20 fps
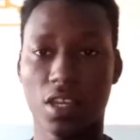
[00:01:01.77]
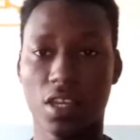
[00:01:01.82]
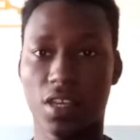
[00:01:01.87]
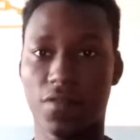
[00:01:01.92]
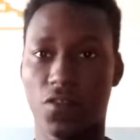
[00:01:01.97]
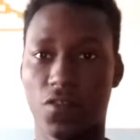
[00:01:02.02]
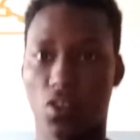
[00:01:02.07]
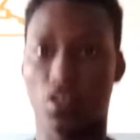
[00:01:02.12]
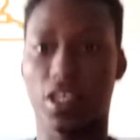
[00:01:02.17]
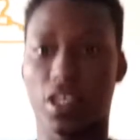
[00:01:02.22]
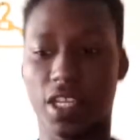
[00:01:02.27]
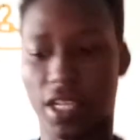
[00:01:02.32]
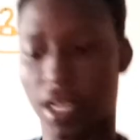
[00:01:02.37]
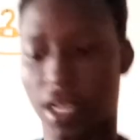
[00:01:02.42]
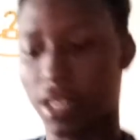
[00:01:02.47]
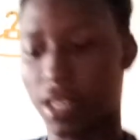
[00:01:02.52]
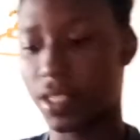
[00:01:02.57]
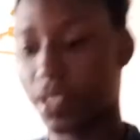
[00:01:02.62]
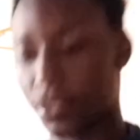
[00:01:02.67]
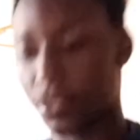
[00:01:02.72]
if you don't get
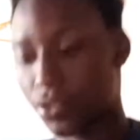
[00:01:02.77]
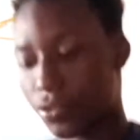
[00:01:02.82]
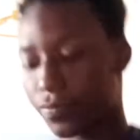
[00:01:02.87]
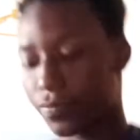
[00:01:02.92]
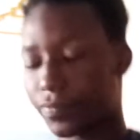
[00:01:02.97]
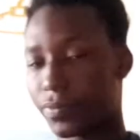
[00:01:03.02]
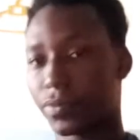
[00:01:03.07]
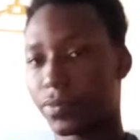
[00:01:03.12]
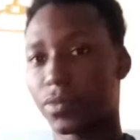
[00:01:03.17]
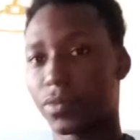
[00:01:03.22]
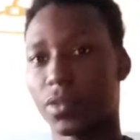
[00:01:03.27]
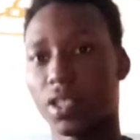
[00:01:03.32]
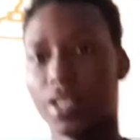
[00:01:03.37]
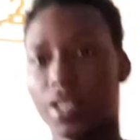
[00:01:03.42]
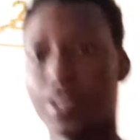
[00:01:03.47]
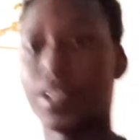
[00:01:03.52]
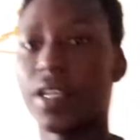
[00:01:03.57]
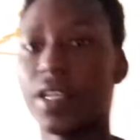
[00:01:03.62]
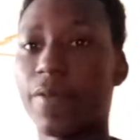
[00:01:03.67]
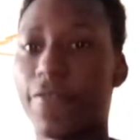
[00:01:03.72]
anything. So
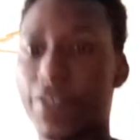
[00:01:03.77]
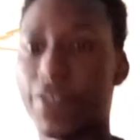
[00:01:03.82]
let me